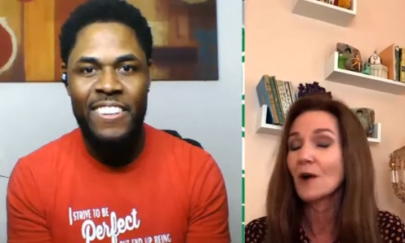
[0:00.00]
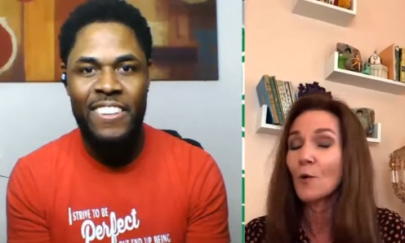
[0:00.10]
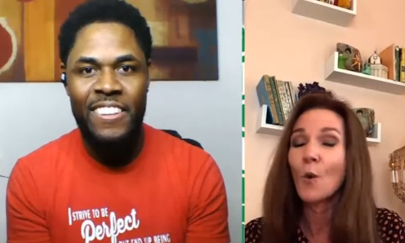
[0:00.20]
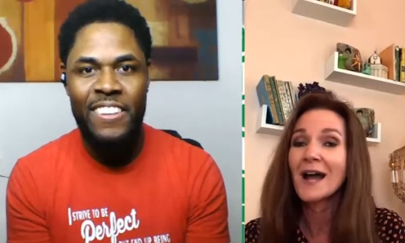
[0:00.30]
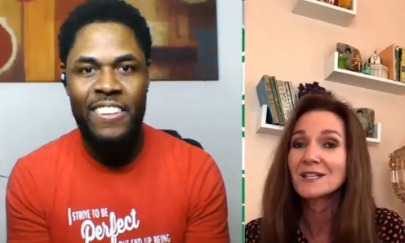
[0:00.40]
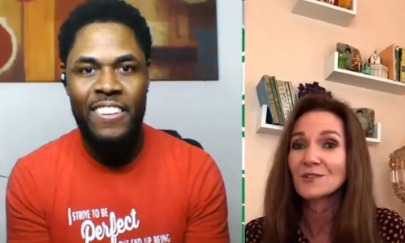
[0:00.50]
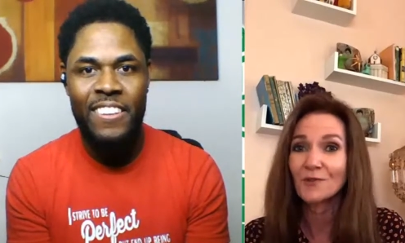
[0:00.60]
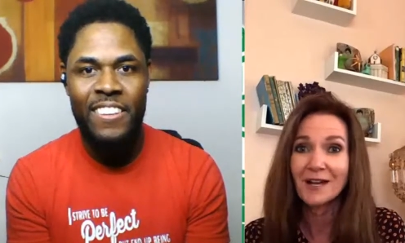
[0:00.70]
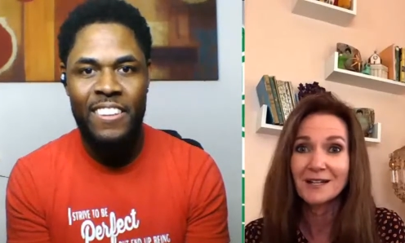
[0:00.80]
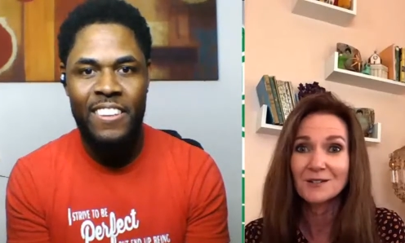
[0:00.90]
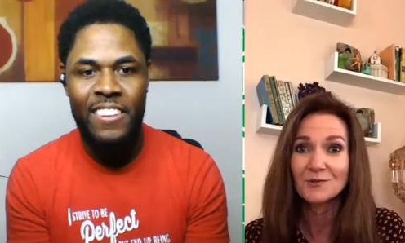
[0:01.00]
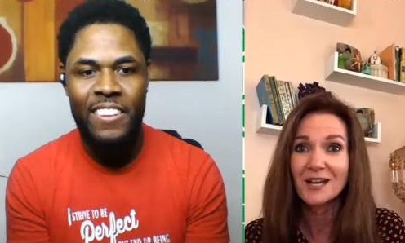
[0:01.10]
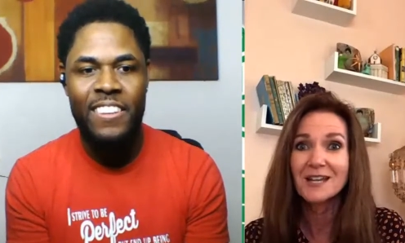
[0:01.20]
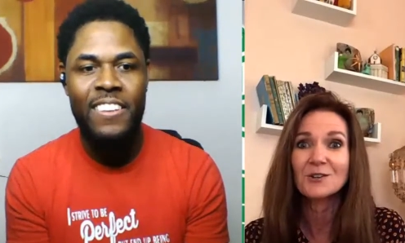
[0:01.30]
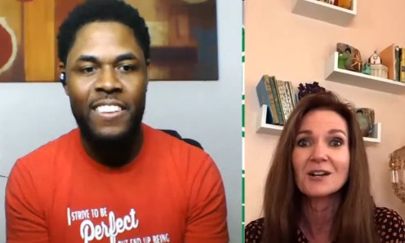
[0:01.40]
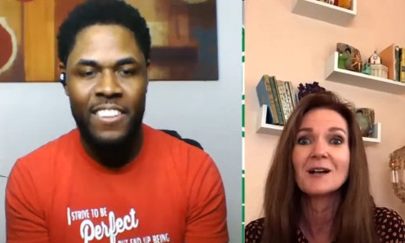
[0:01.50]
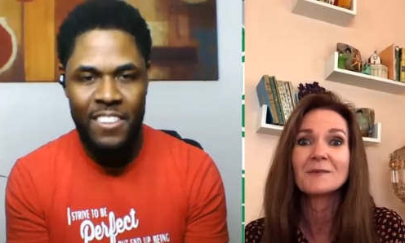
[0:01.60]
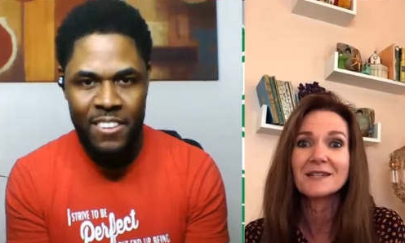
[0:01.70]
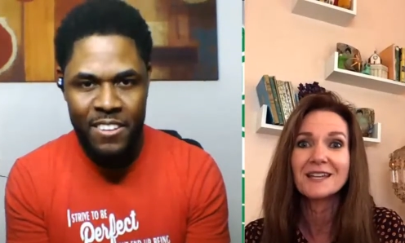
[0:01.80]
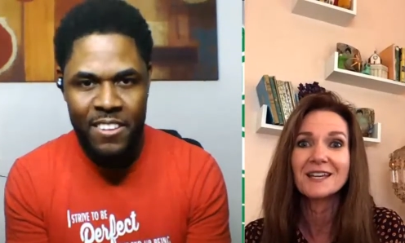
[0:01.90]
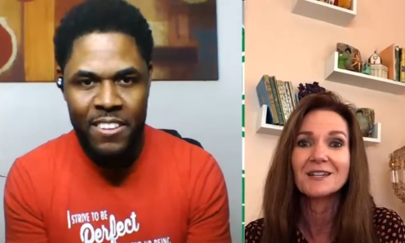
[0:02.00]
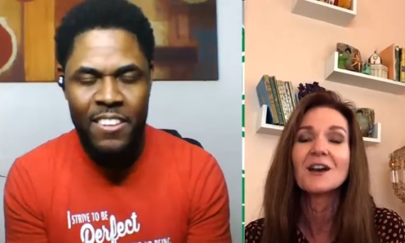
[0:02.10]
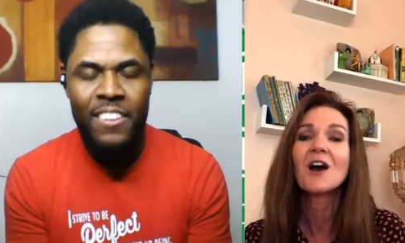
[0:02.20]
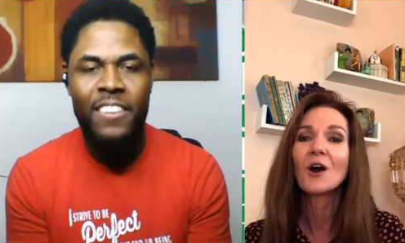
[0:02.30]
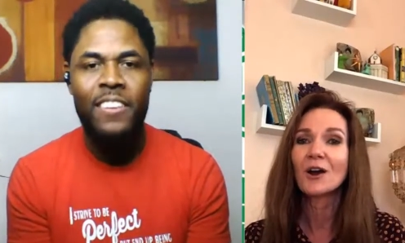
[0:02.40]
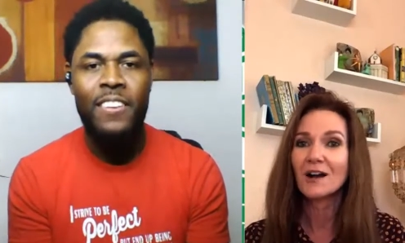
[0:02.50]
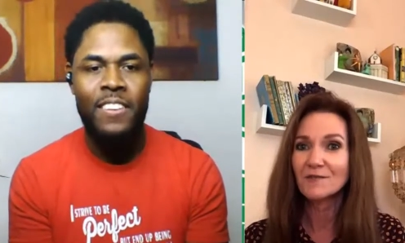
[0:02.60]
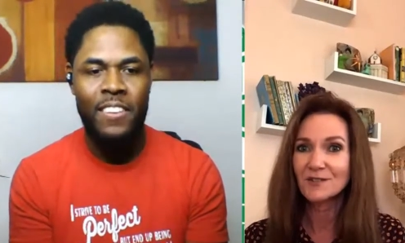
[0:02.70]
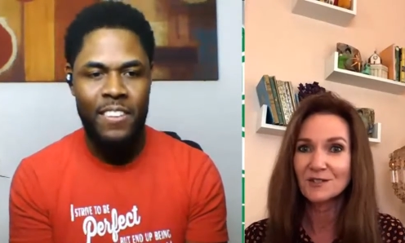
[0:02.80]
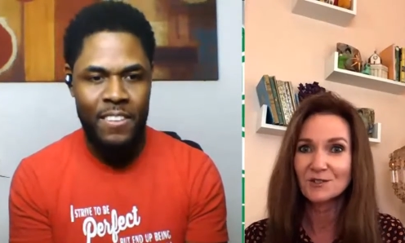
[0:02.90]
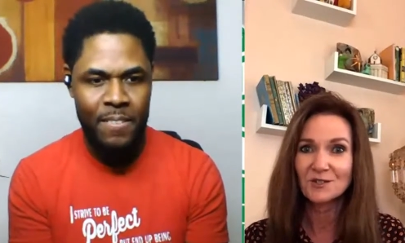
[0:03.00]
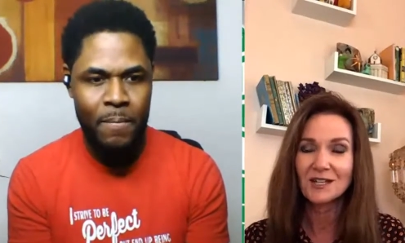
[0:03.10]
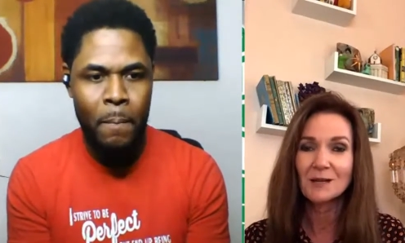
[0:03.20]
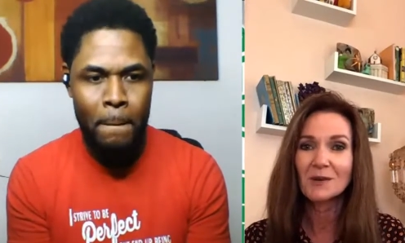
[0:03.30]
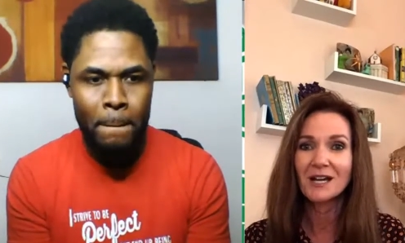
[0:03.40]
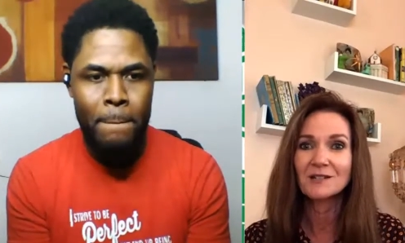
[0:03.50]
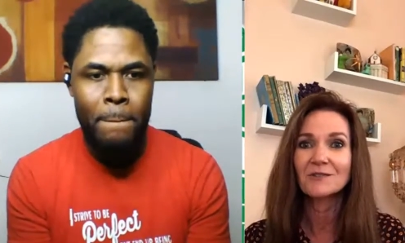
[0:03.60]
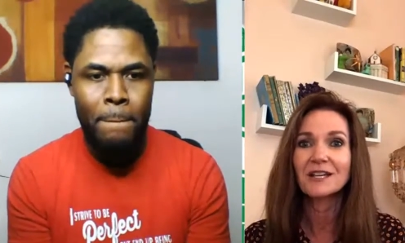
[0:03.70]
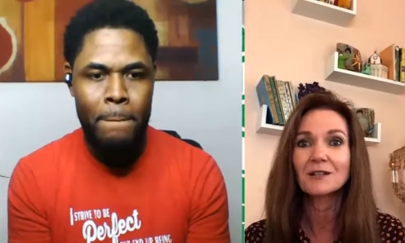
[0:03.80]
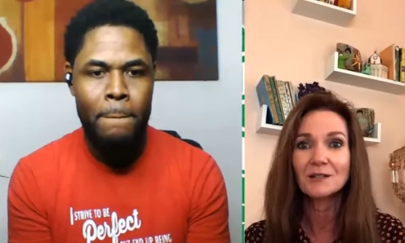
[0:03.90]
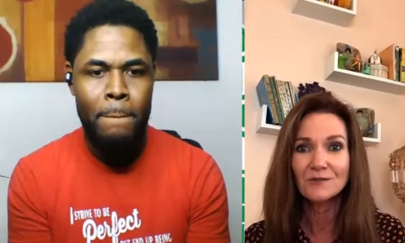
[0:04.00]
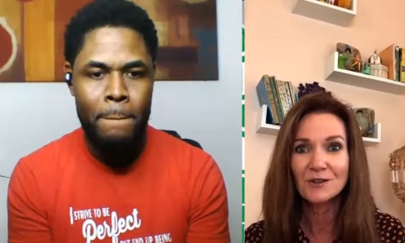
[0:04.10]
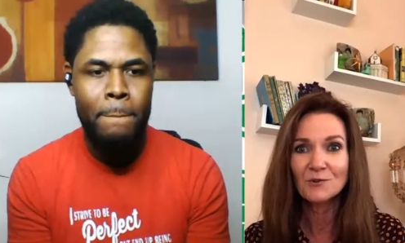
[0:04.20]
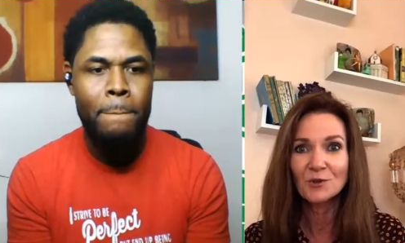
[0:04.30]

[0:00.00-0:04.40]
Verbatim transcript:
Speaker 1: a, wise friend right you're coming in our offices are set up kind of like a living